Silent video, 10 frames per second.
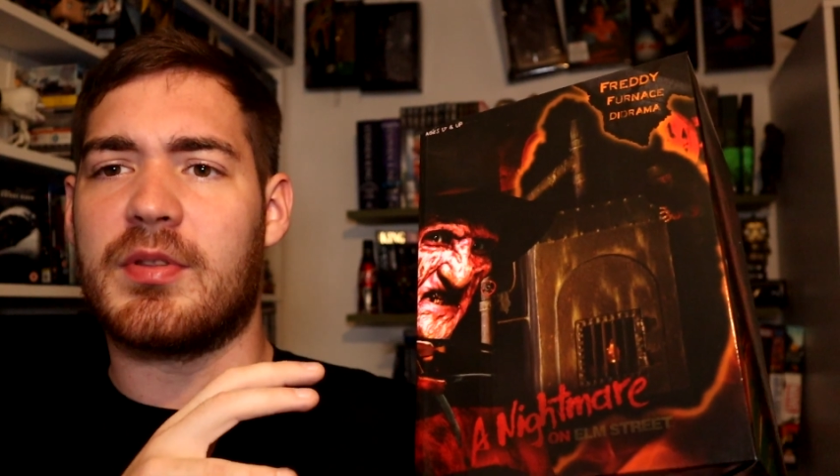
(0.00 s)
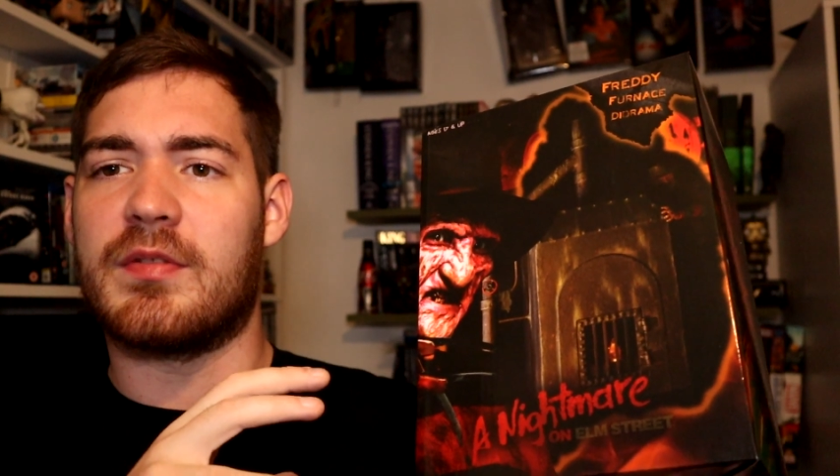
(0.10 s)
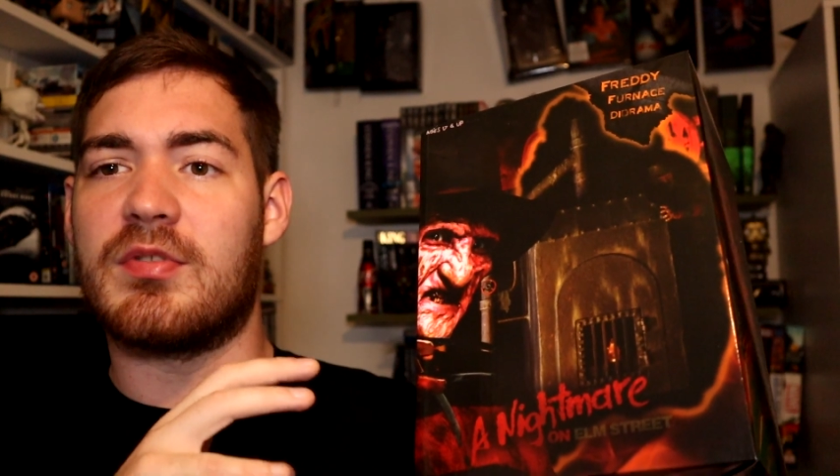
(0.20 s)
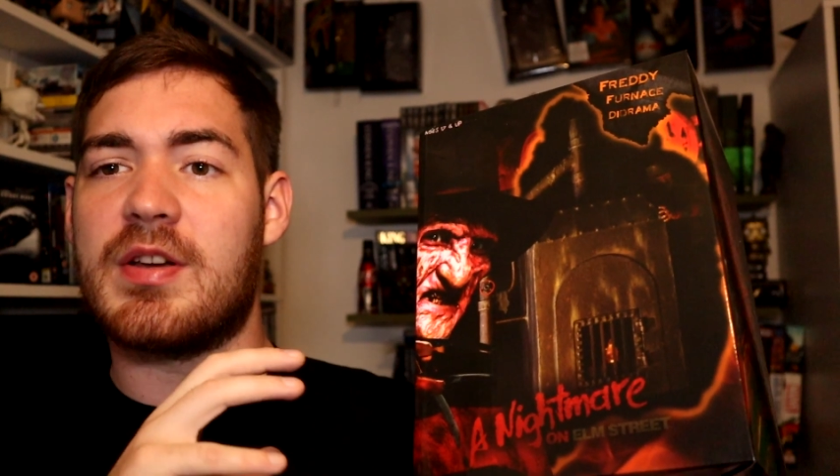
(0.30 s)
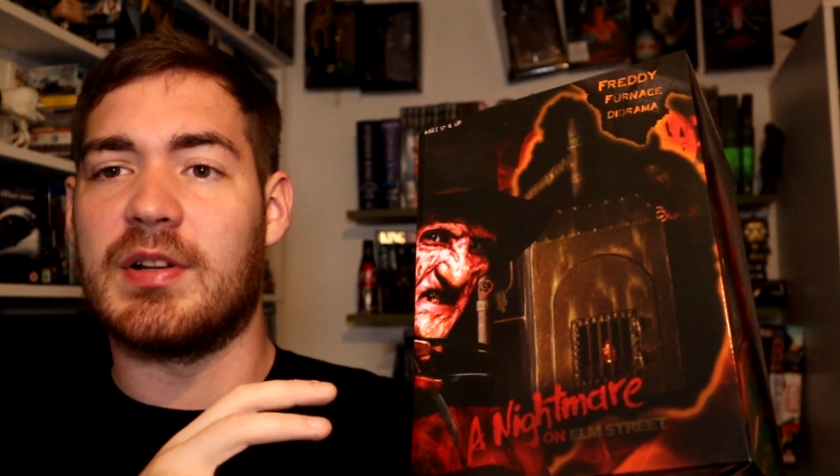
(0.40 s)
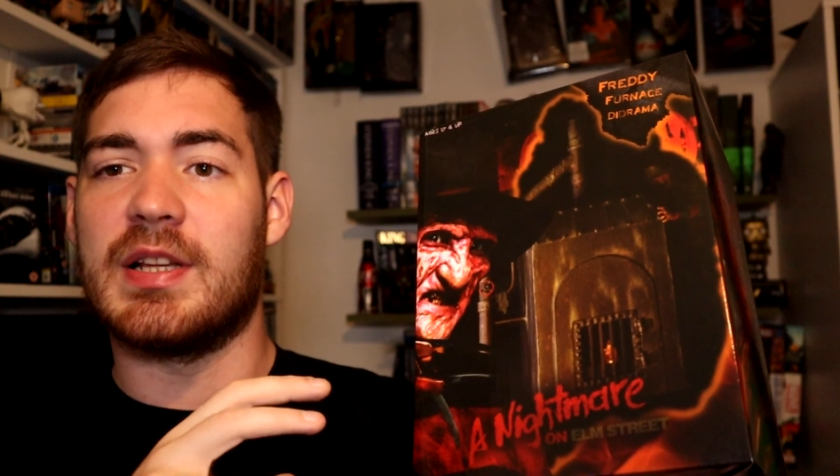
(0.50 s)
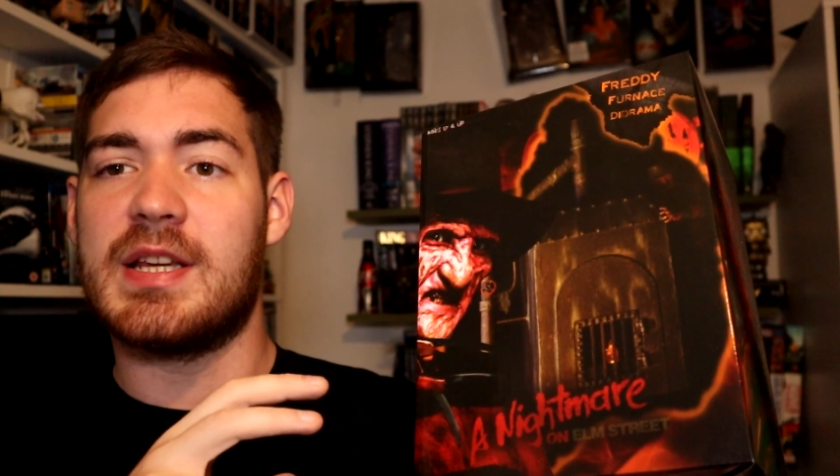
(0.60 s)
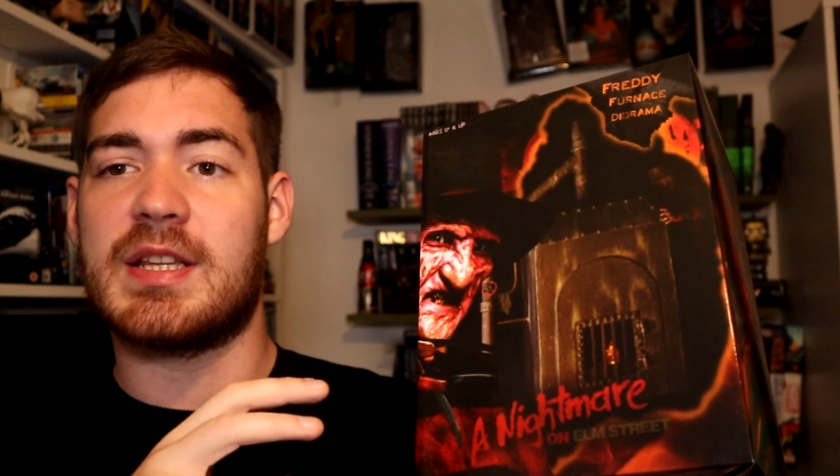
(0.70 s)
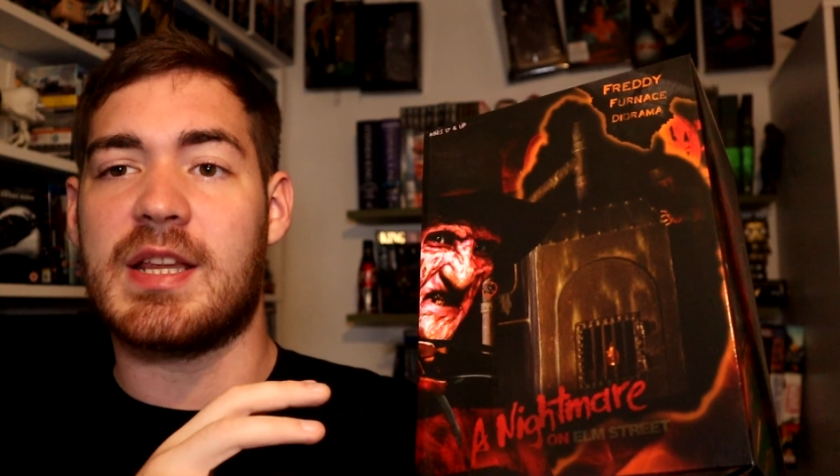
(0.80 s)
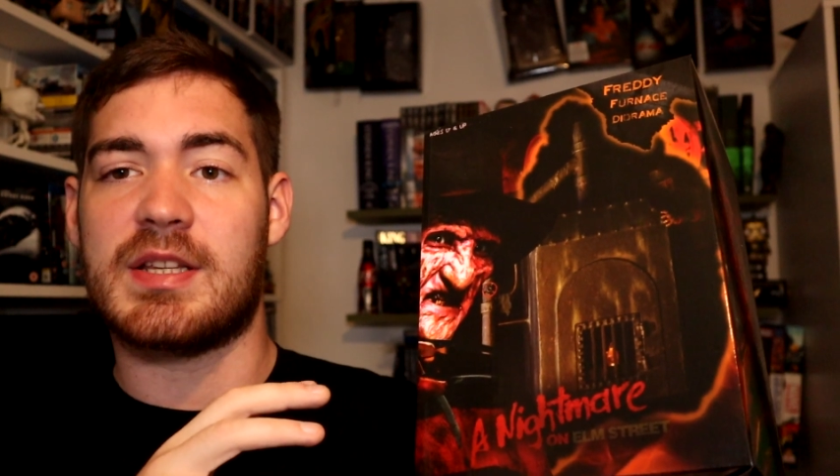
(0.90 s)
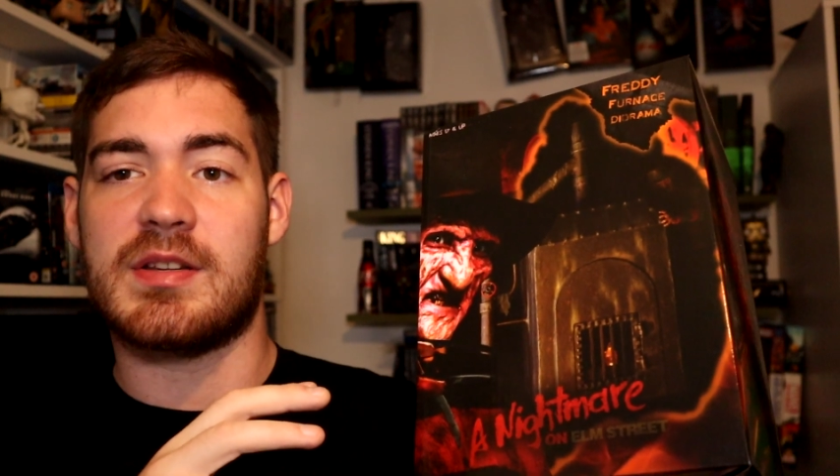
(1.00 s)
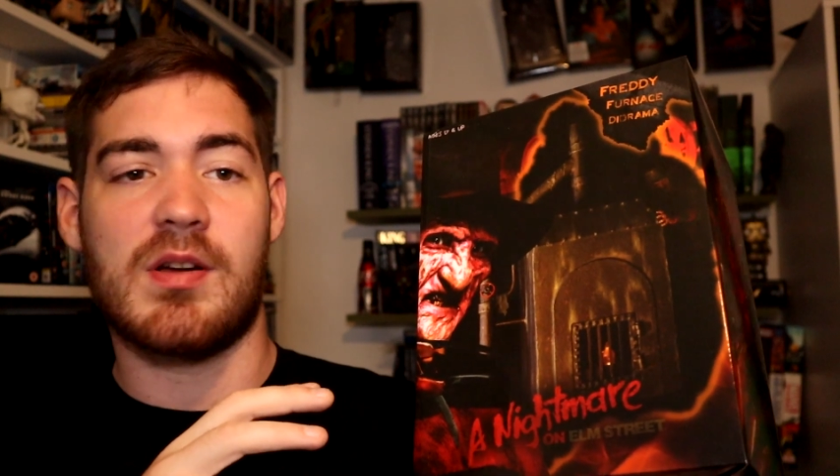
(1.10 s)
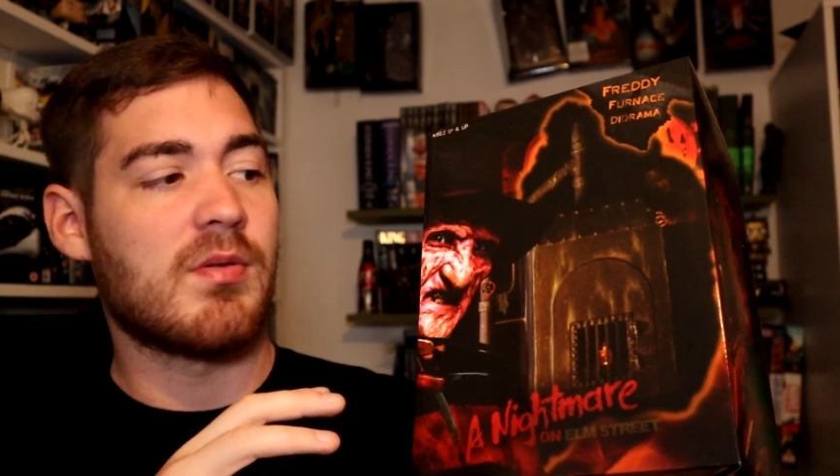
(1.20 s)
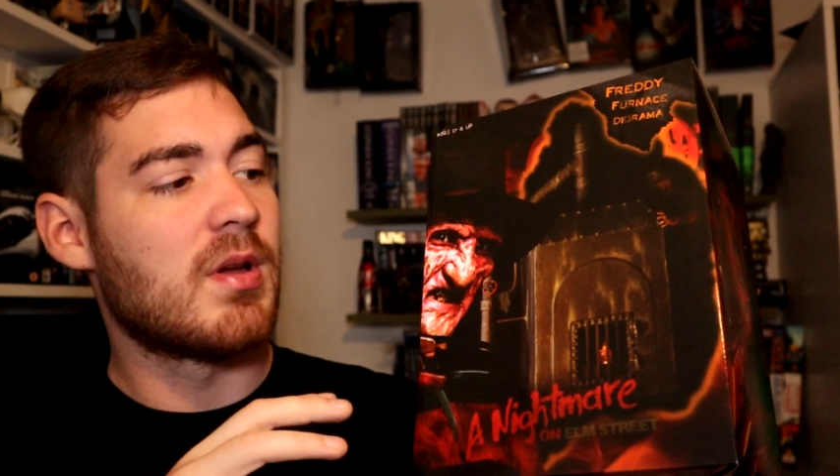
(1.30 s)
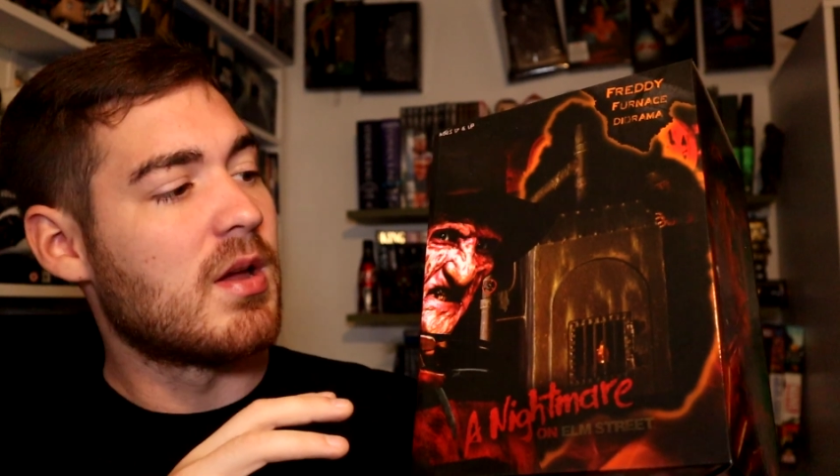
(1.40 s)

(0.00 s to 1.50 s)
but they've re-released it, so